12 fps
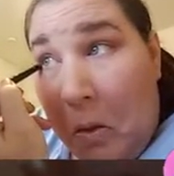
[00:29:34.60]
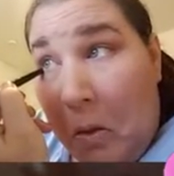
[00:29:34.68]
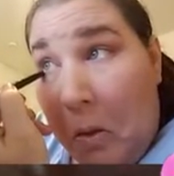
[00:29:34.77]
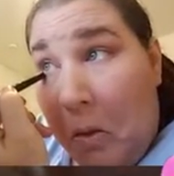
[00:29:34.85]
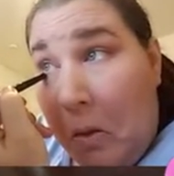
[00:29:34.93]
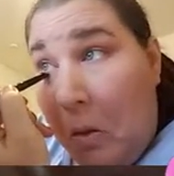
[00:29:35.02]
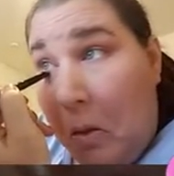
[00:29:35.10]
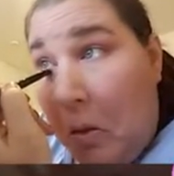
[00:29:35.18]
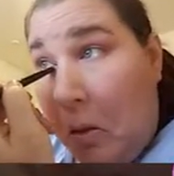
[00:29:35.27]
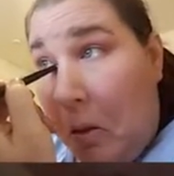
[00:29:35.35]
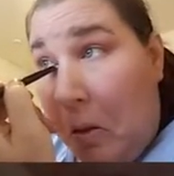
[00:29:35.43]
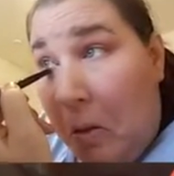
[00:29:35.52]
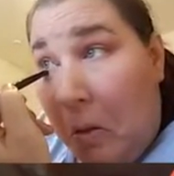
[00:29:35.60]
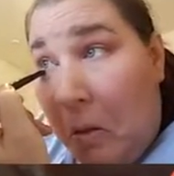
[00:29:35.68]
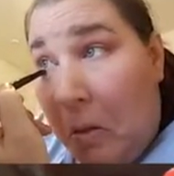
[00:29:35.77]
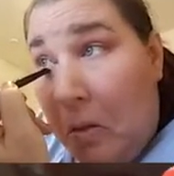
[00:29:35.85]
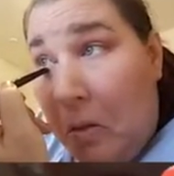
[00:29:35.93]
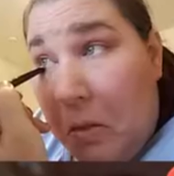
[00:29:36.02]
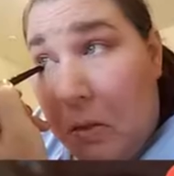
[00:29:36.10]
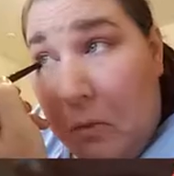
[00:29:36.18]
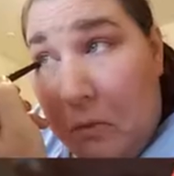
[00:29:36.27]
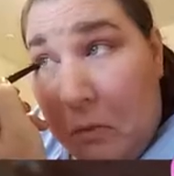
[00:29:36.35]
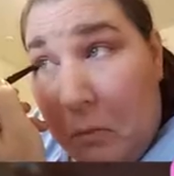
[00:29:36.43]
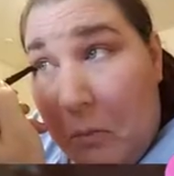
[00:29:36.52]
If you want to
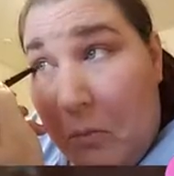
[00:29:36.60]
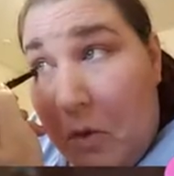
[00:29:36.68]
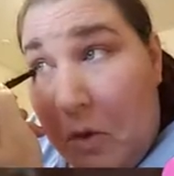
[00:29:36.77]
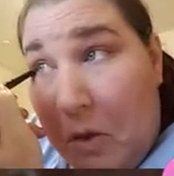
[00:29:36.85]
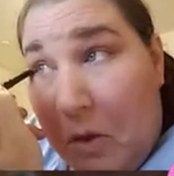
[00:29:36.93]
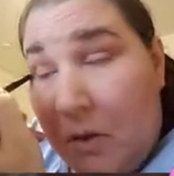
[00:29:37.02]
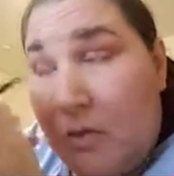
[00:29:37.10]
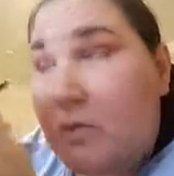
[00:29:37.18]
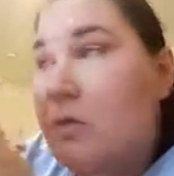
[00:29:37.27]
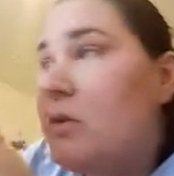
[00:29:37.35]
do as a mom,